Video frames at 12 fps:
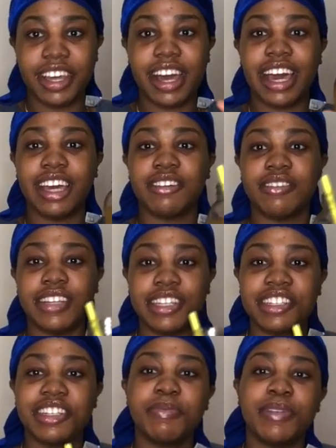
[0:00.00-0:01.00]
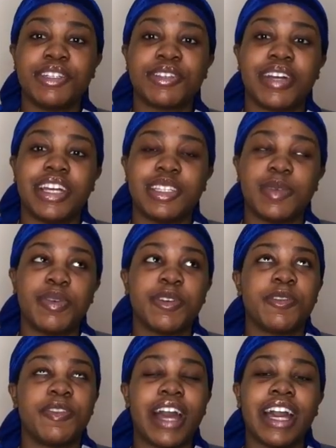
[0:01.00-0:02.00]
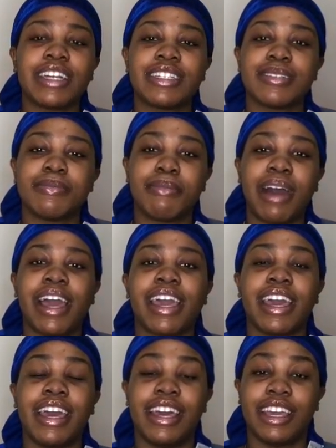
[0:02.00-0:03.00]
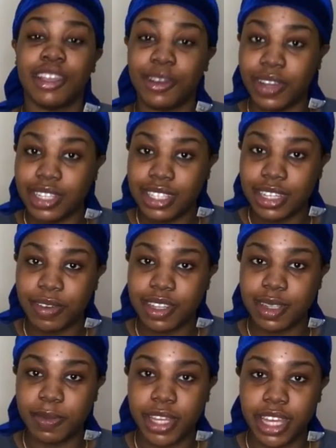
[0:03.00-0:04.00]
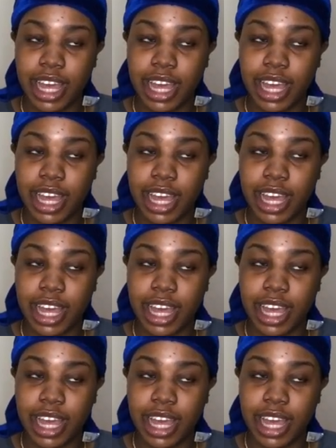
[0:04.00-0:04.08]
I have literally been trying to perfect my green tea recipe.